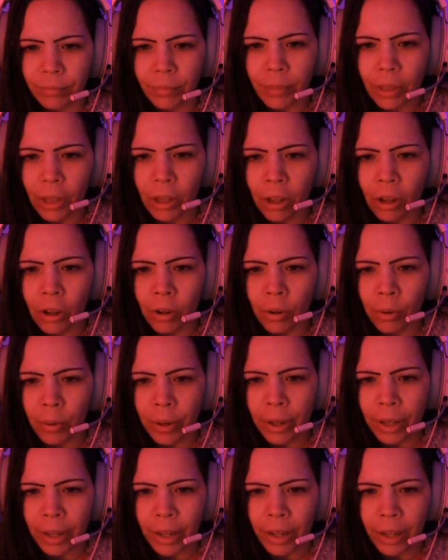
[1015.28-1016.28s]
Oh, I
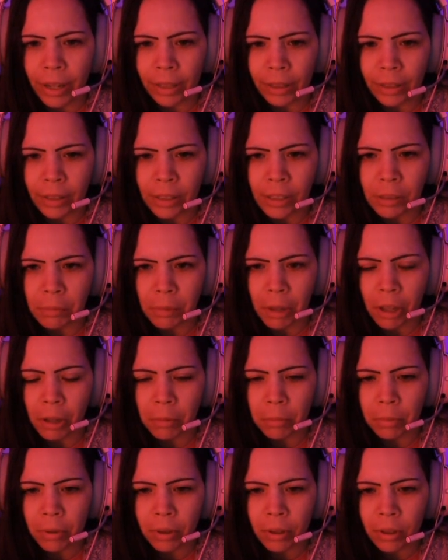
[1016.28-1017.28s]
hate this map.
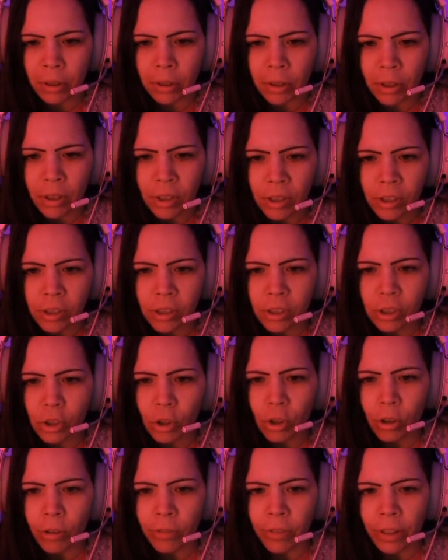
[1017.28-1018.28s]

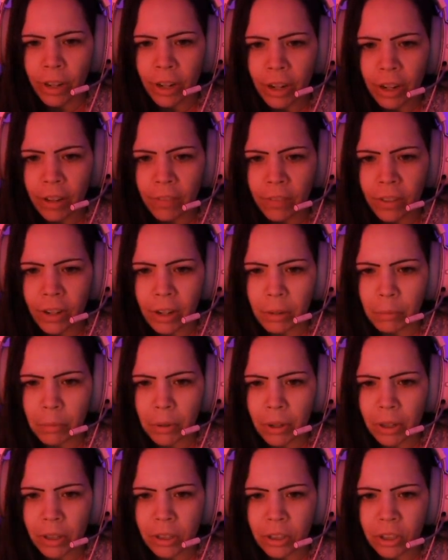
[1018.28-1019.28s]
So very, very
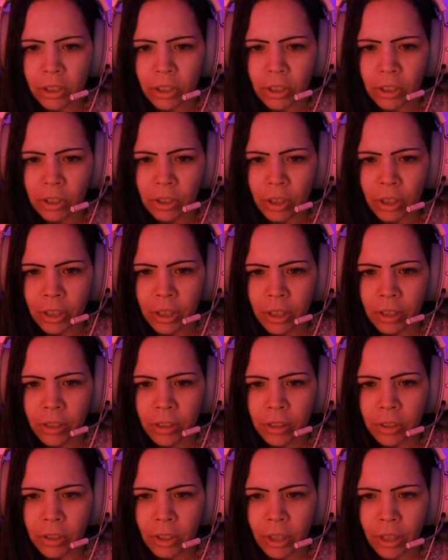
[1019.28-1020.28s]
much. You got it?
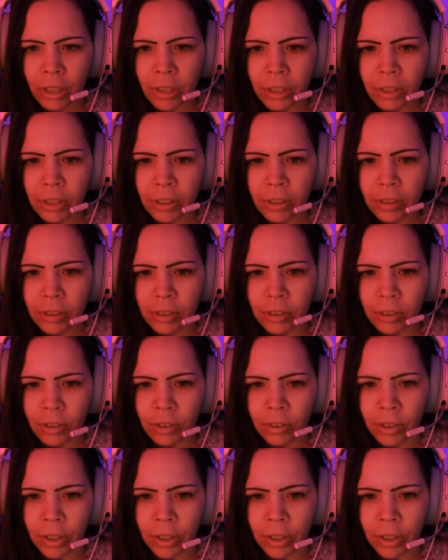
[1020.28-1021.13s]
You got it? Oh, they